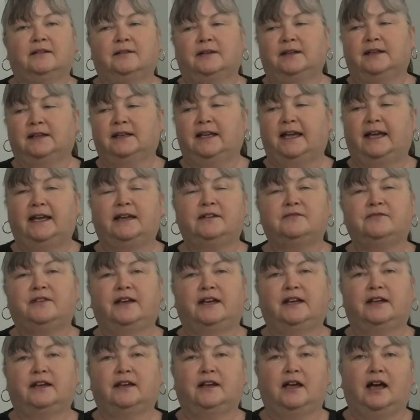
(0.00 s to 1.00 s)

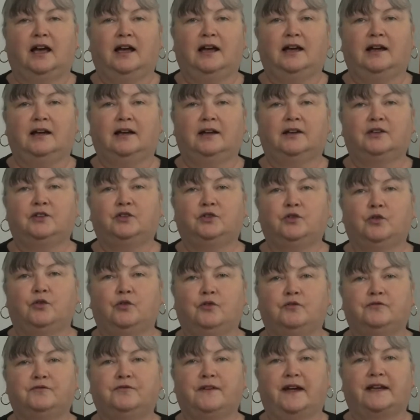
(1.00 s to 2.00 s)
leaving
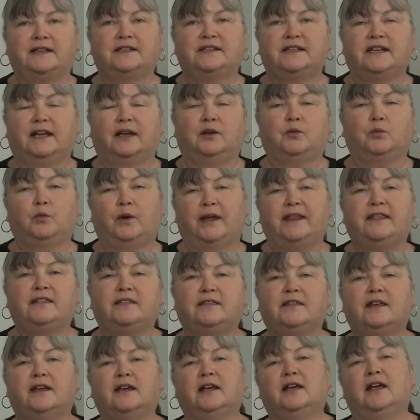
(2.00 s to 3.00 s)
your funding
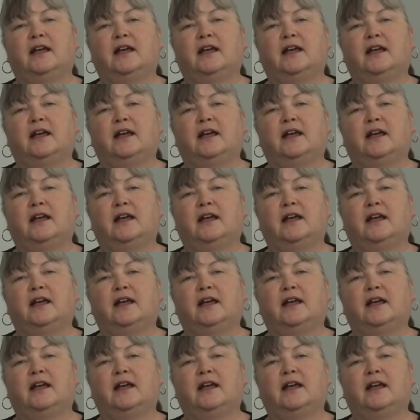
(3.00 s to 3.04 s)
with